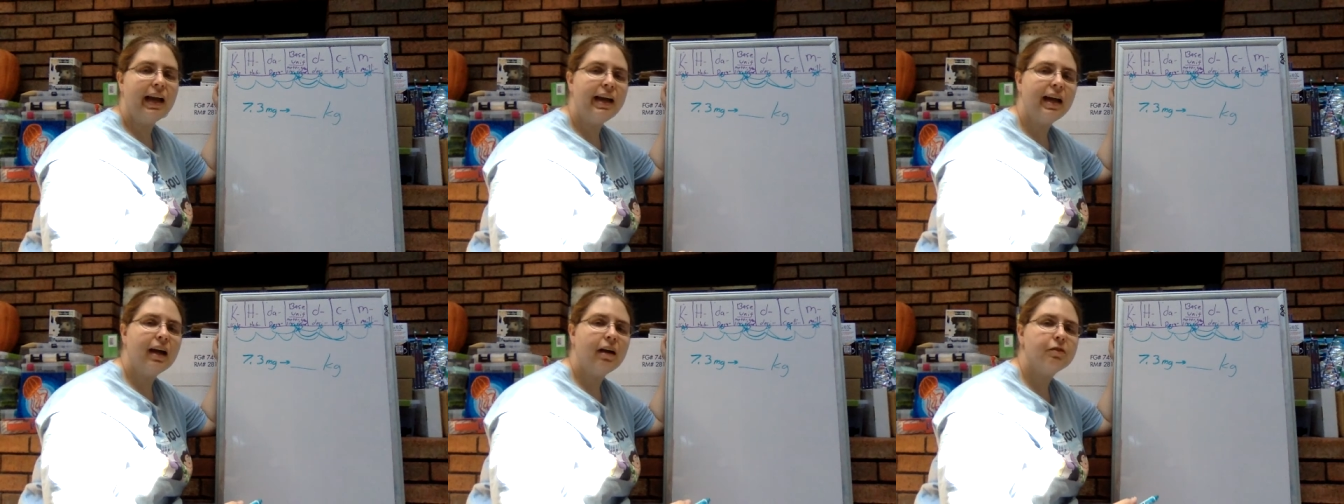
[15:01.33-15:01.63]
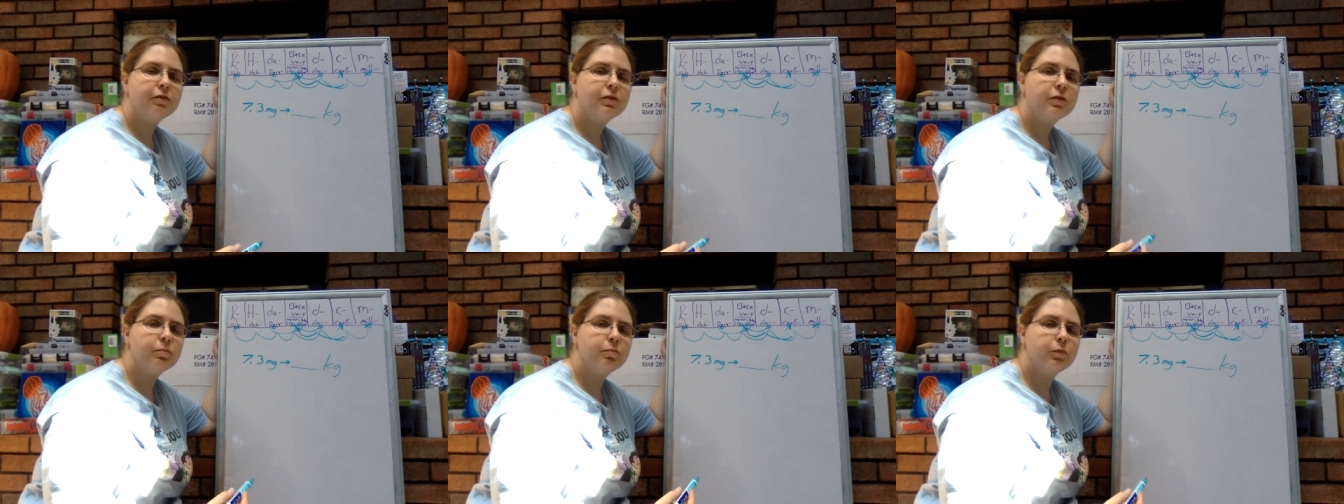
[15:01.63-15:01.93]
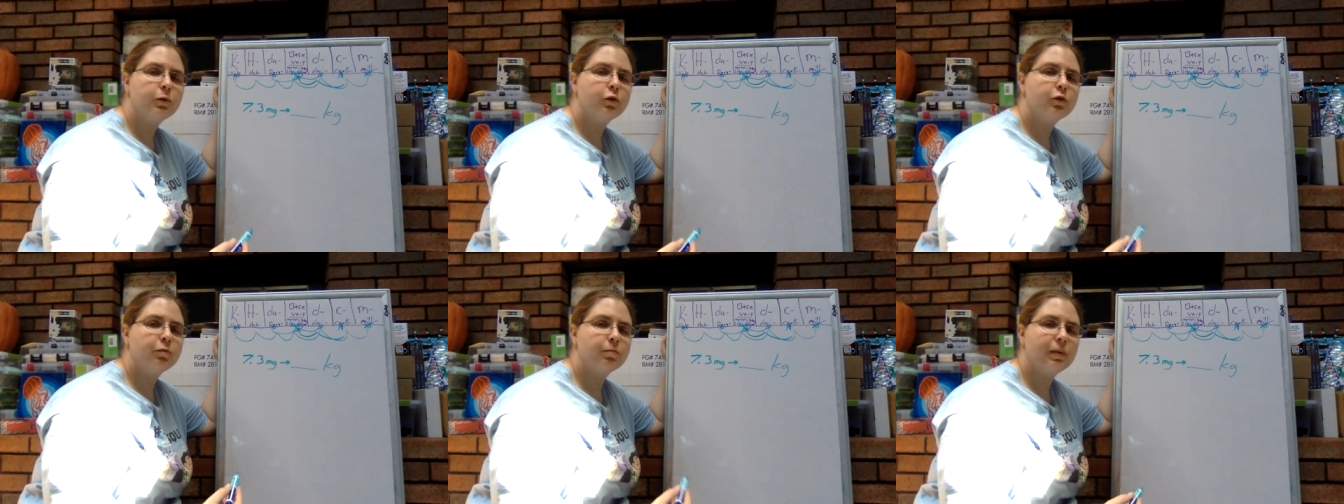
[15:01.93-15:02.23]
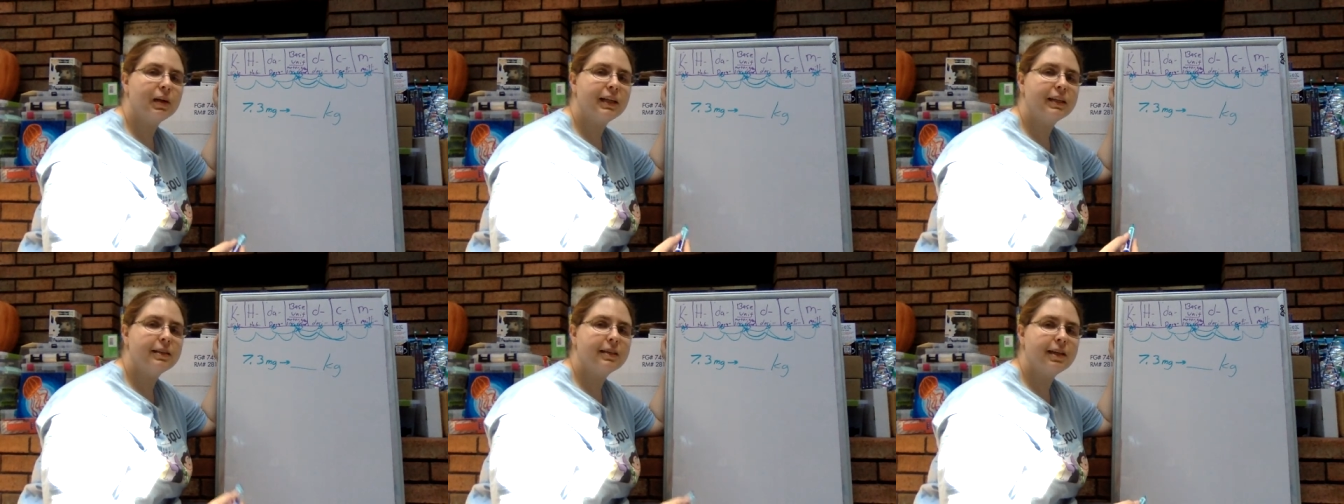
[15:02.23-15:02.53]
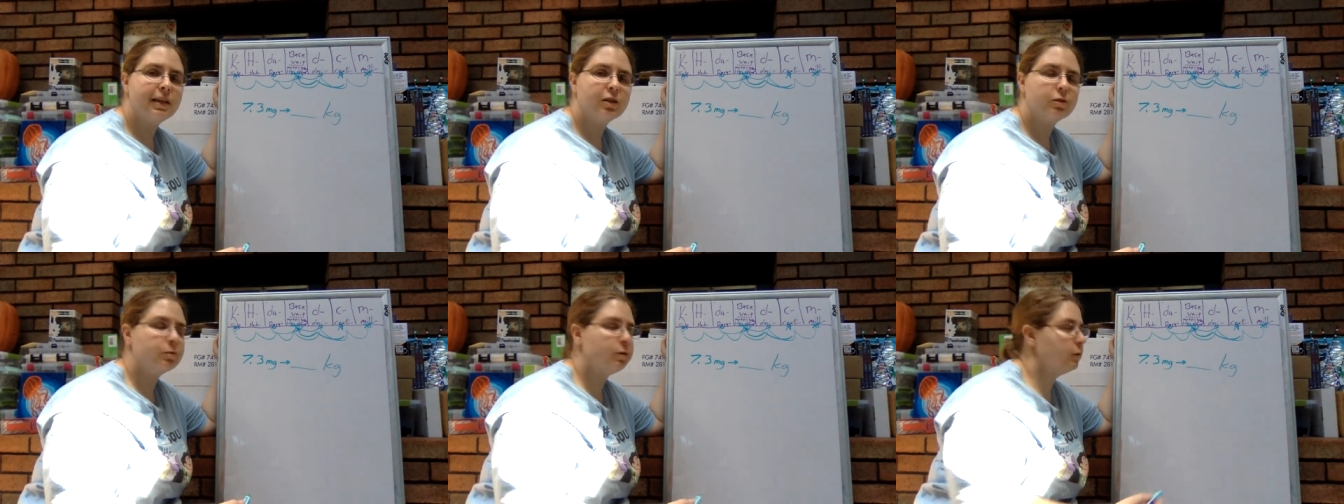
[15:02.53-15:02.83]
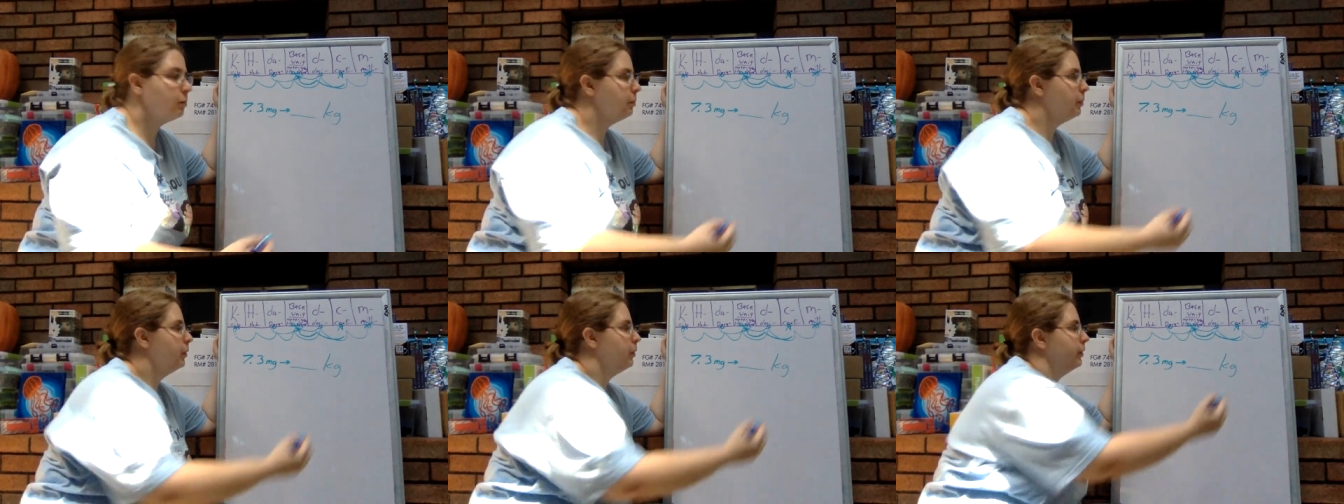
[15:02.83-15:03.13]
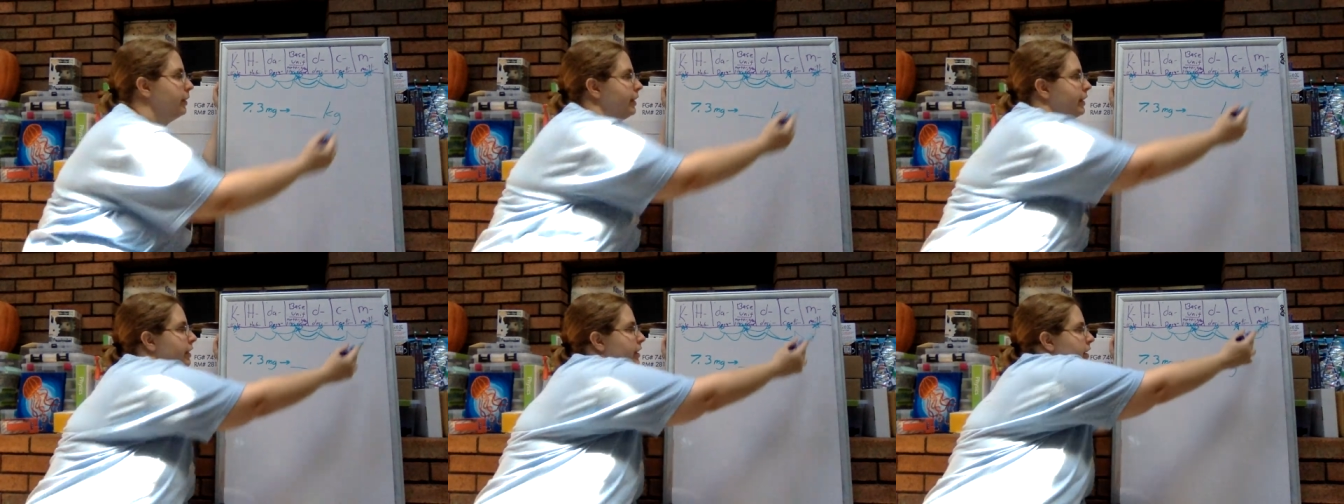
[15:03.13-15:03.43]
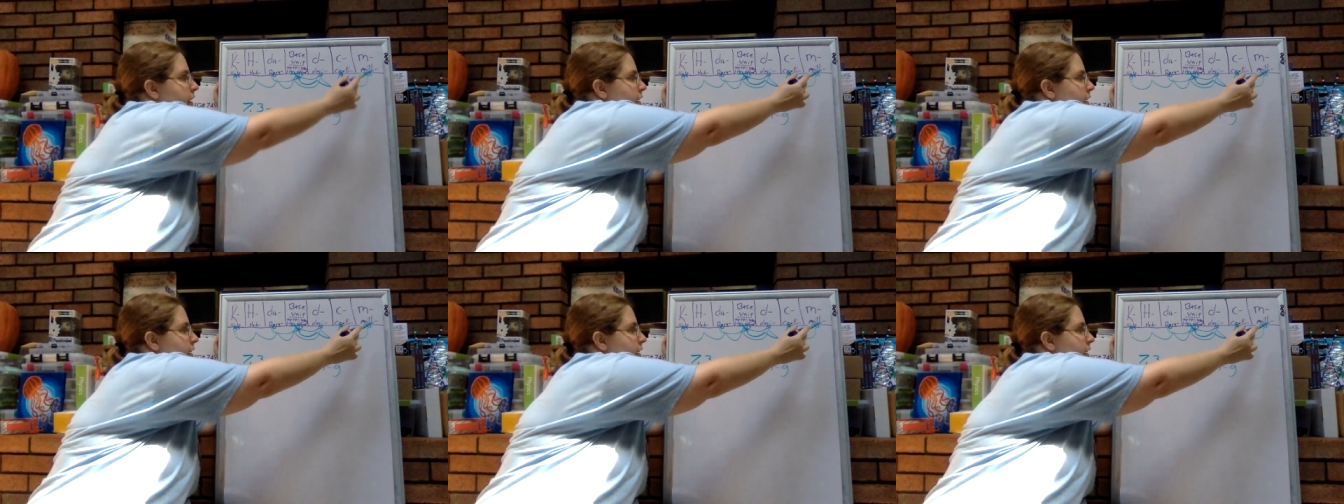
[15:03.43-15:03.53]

have to move my decimal point